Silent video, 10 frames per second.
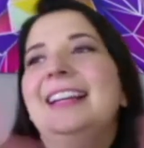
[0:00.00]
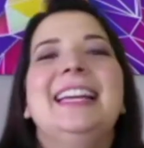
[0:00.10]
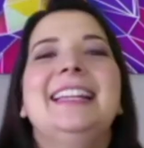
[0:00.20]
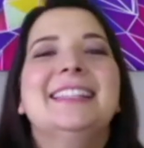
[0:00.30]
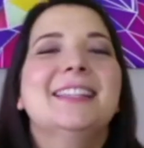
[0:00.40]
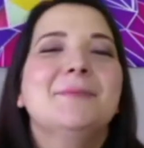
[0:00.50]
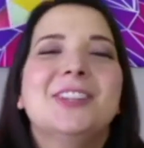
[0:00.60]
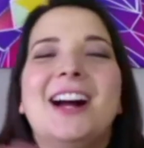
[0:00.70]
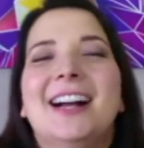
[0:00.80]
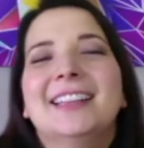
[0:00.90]
eat some
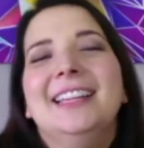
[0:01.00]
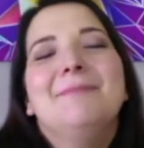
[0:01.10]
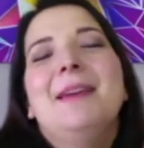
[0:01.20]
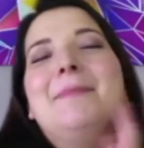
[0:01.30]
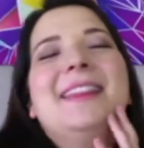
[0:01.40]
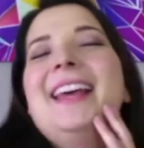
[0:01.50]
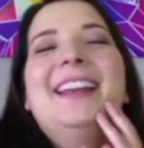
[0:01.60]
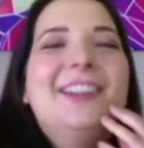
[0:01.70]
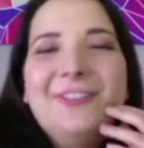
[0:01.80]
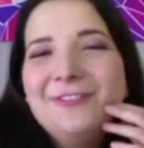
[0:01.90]
chocolate, maybe then
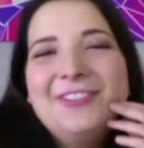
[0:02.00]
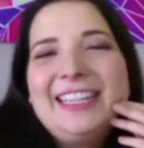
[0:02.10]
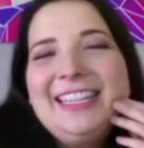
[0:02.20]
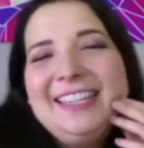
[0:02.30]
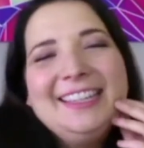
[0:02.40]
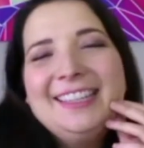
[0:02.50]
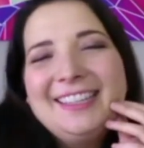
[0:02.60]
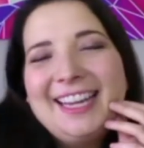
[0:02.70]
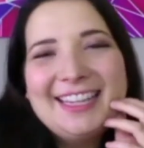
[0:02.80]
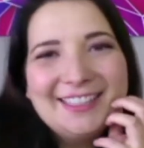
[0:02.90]
I'll feel
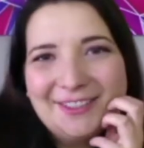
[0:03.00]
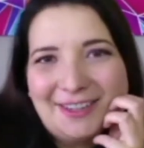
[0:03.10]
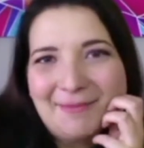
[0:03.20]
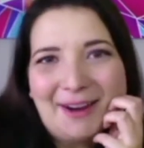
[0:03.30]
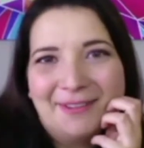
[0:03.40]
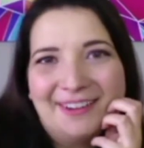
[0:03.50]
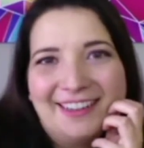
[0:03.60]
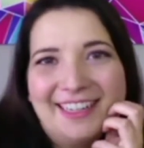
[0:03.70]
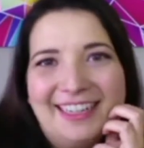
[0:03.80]
like doing my work.